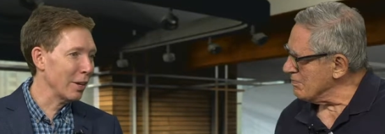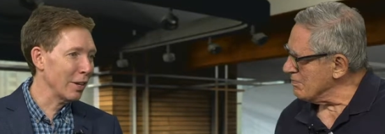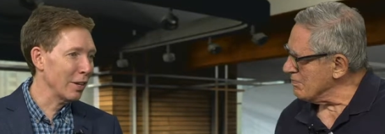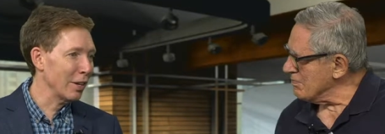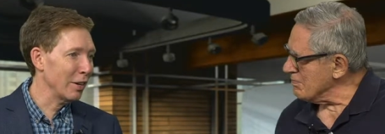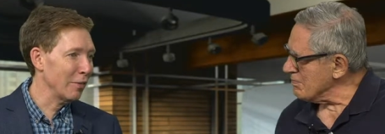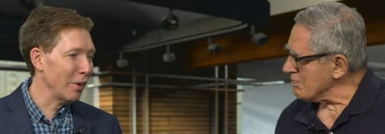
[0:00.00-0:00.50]

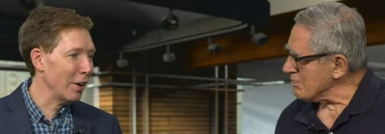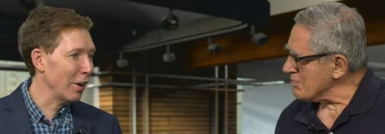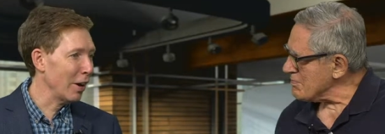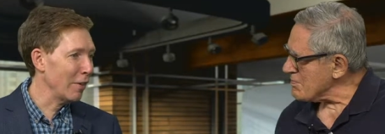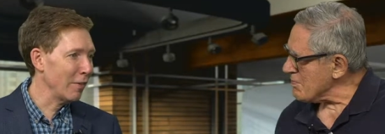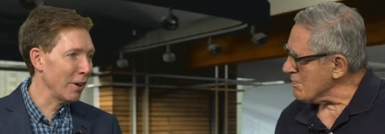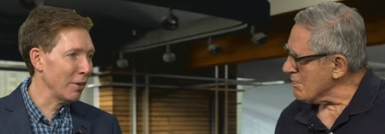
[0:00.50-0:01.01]
Speaker 1: uh, it
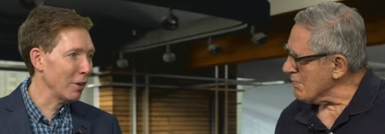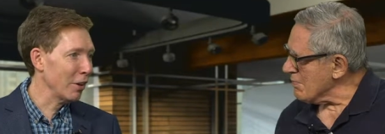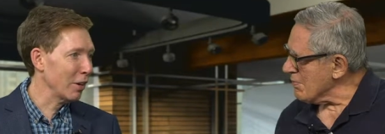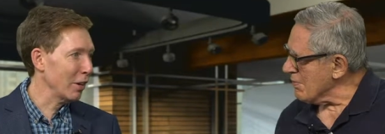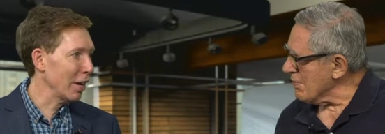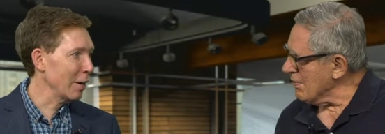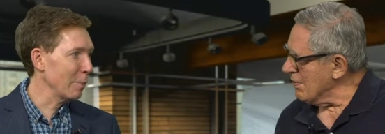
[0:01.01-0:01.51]
found, I found
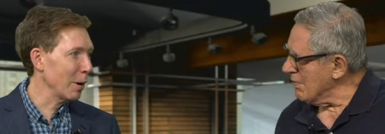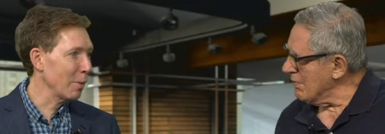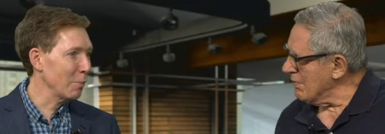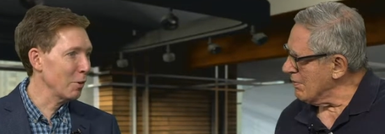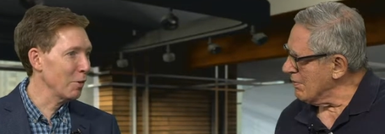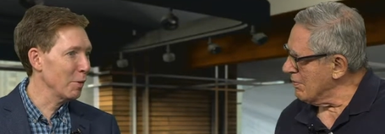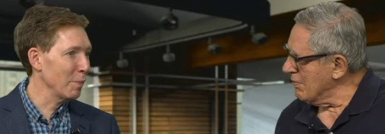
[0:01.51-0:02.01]
out a lot
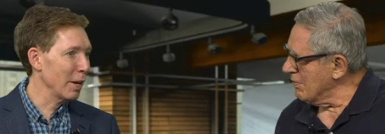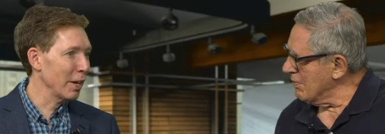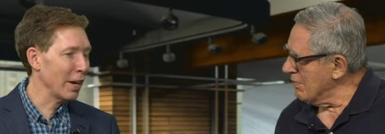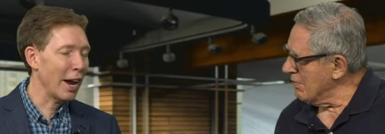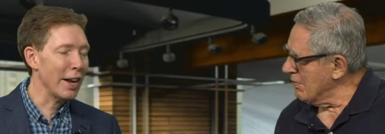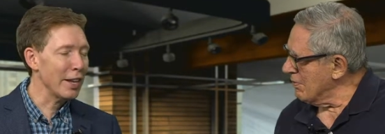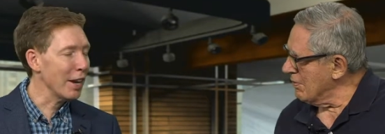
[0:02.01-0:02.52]
about movie
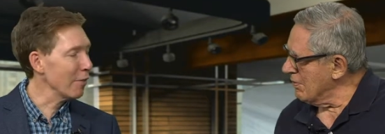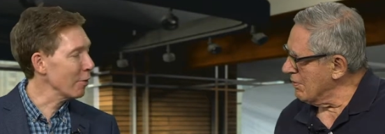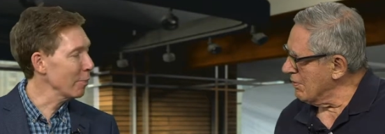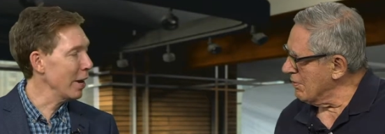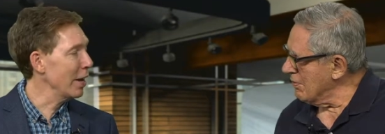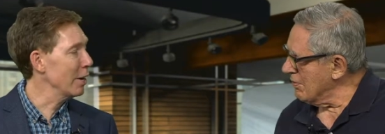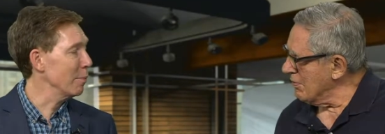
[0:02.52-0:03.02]
making. I'd never
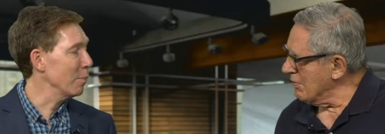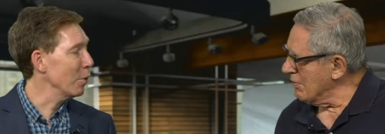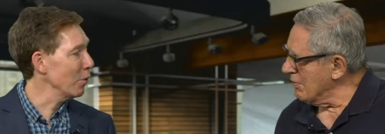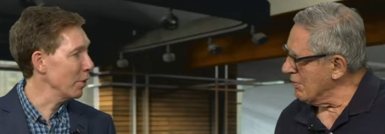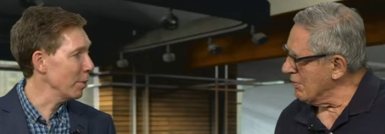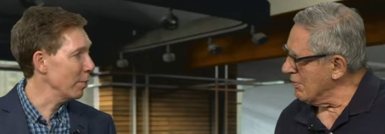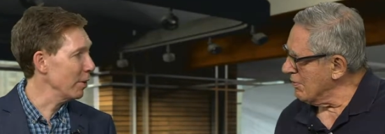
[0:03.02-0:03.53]
made a
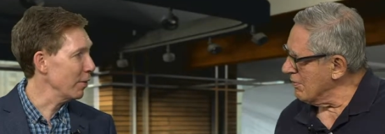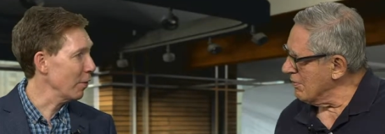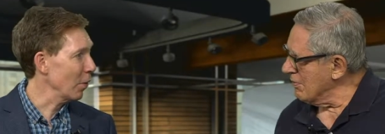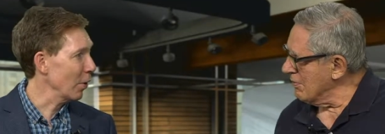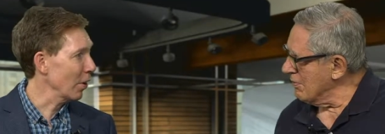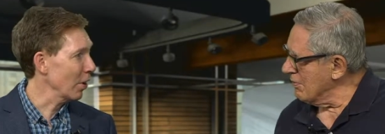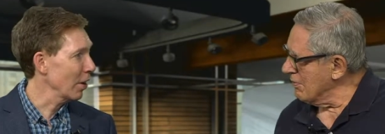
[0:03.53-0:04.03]
movie
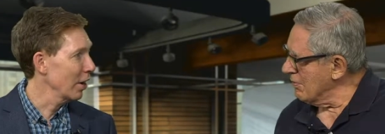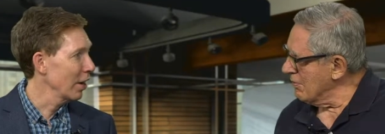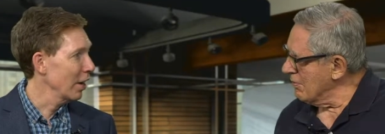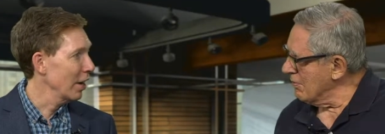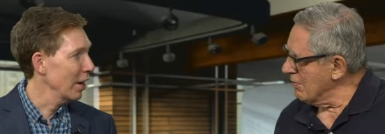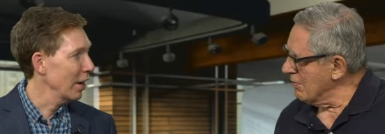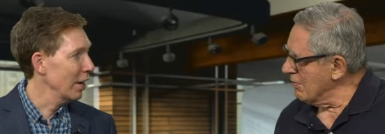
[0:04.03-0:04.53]
before.
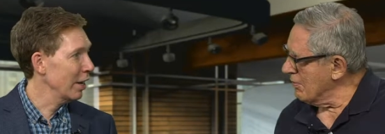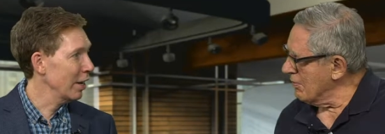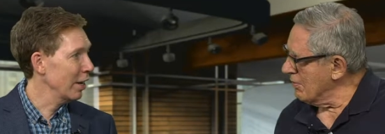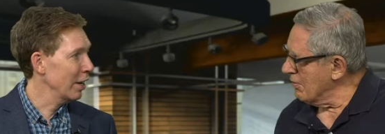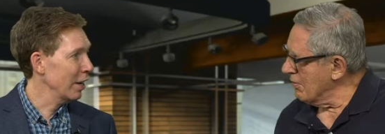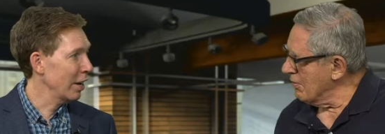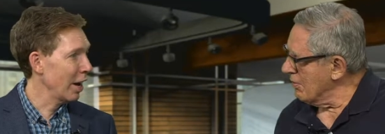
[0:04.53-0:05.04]

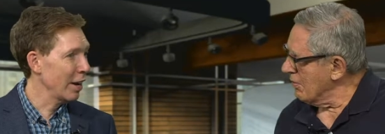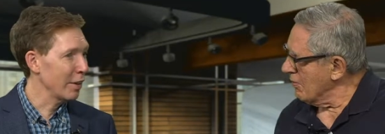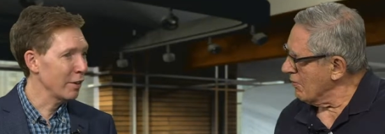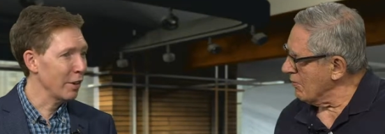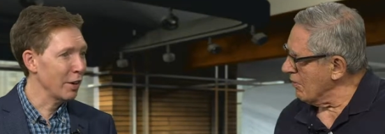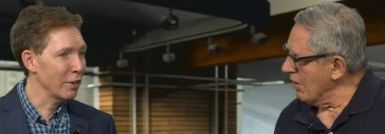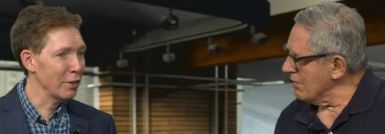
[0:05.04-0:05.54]
I
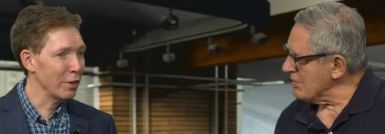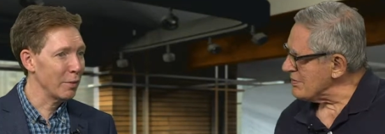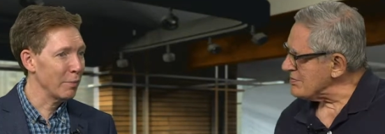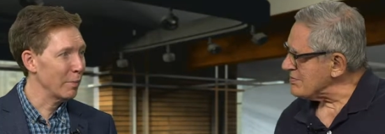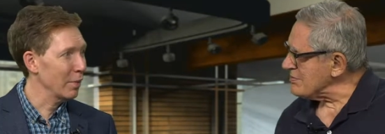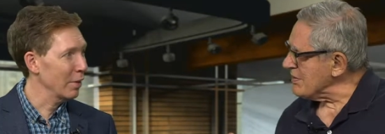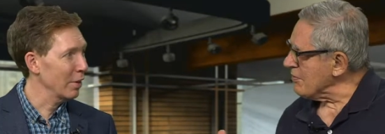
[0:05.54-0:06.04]
had done. Well, some,
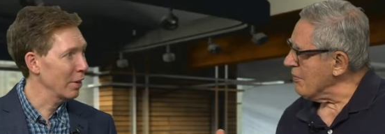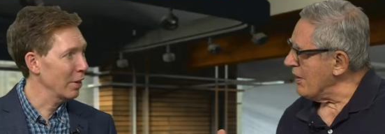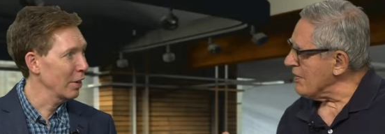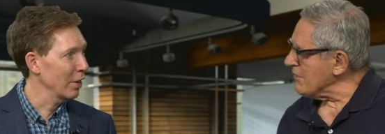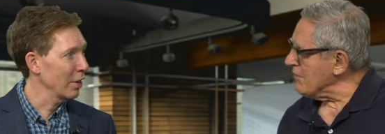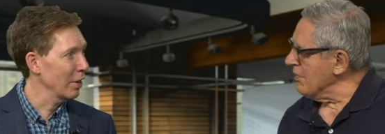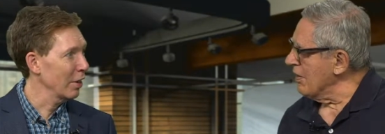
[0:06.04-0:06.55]
this is
Speaker 2: a
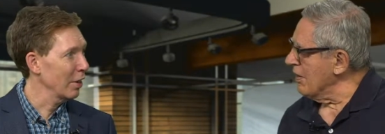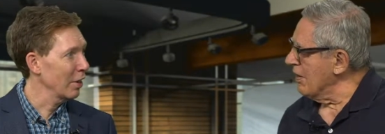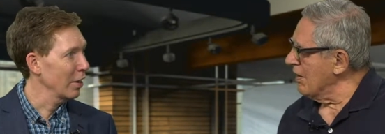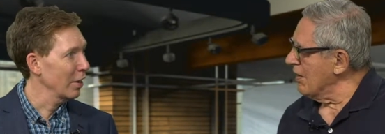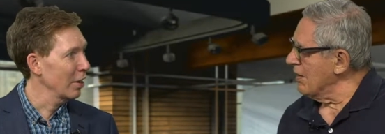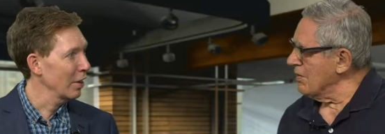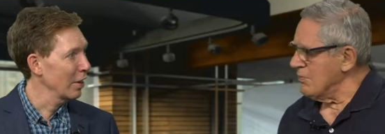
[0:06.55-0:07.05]
great
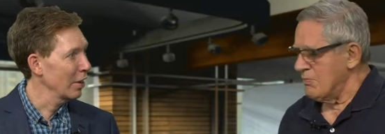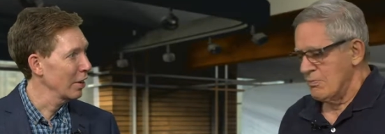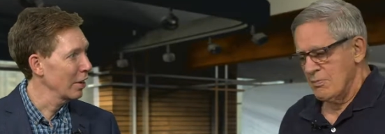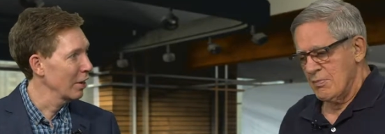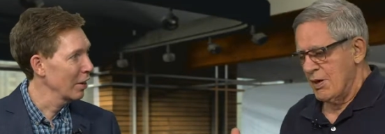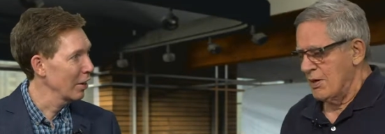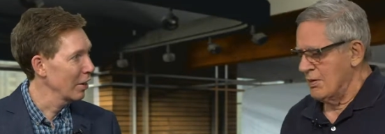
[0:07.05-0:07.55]
uh,
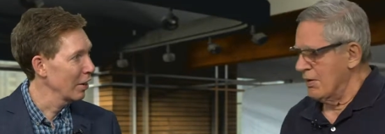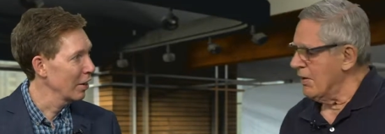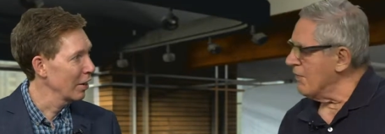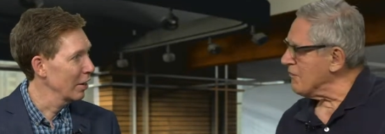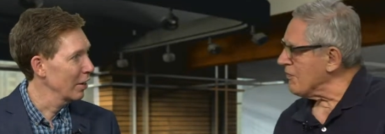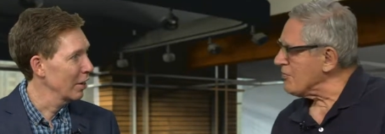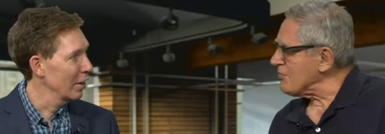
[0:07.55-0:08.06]

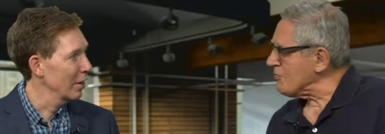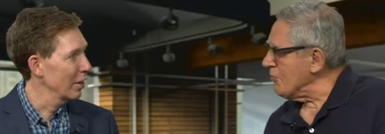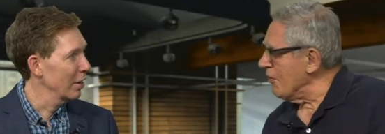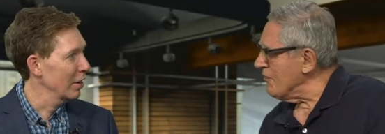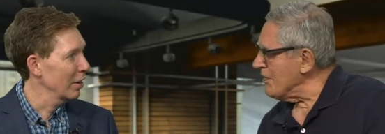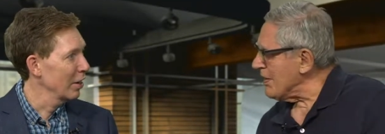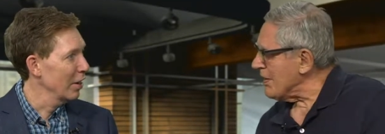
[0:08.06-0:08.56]
first
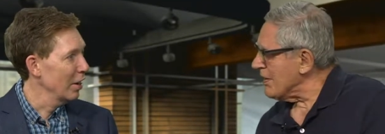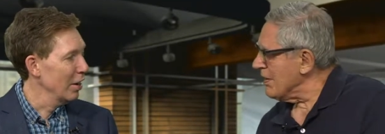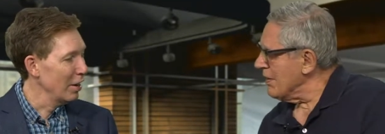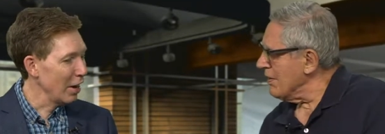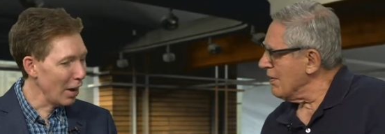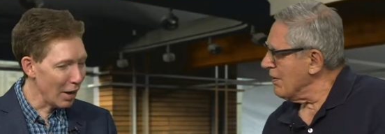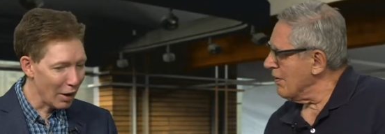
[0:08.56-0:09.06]
movie.
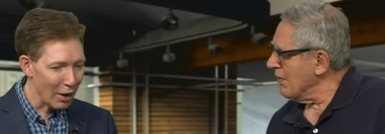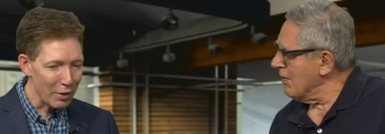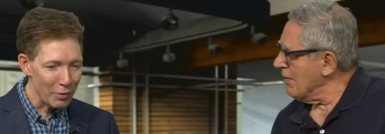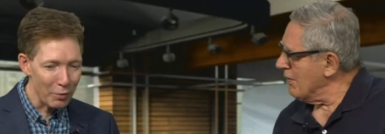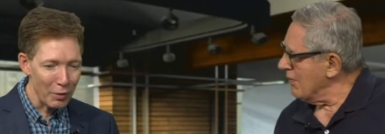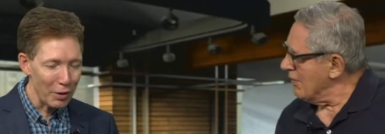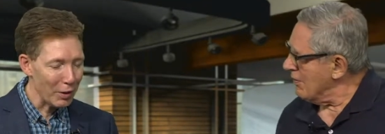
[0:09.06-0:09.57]
Speaker 1: Yeah,
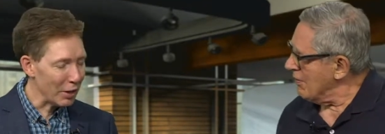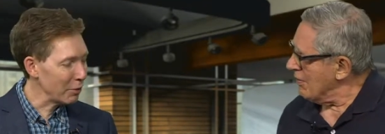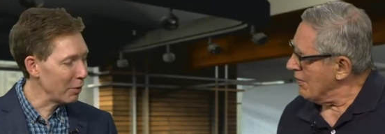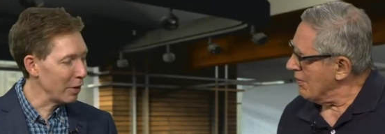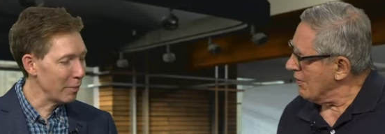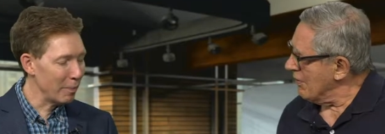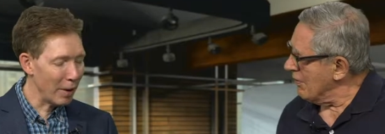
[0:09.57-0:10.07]
that's what that's
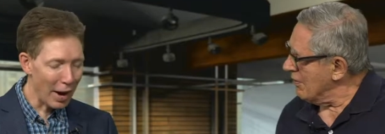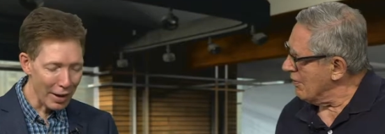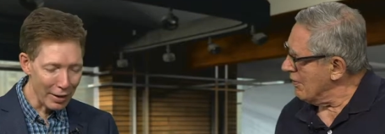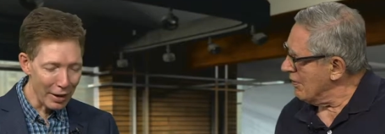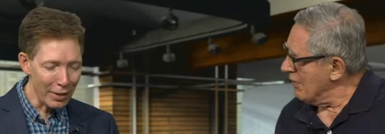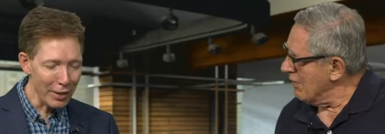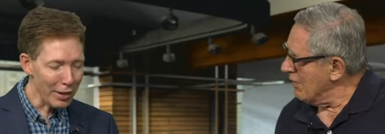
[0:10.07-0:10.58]
what I,
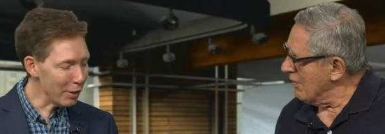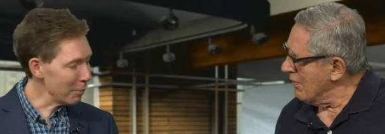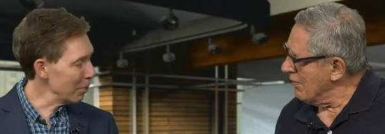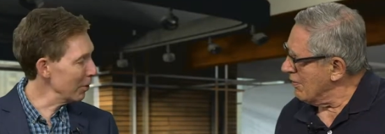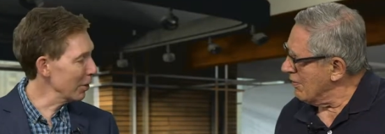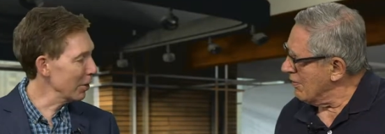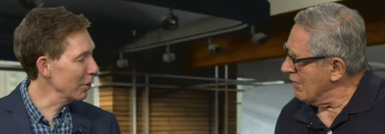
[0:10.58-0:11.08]
I, I think it's
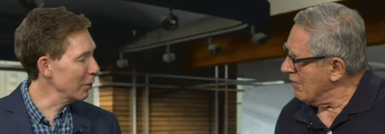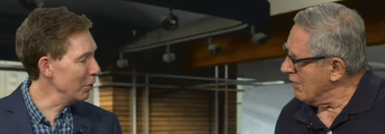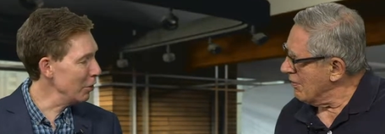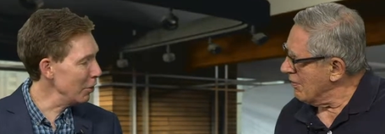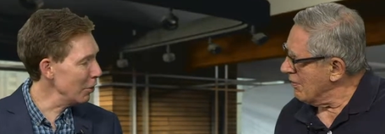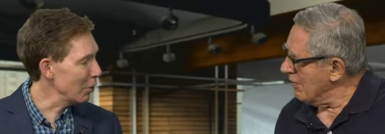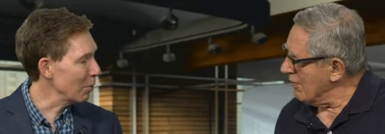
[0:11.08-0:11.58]
pretty good
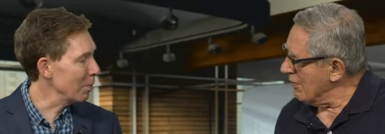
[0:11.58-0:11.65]
too.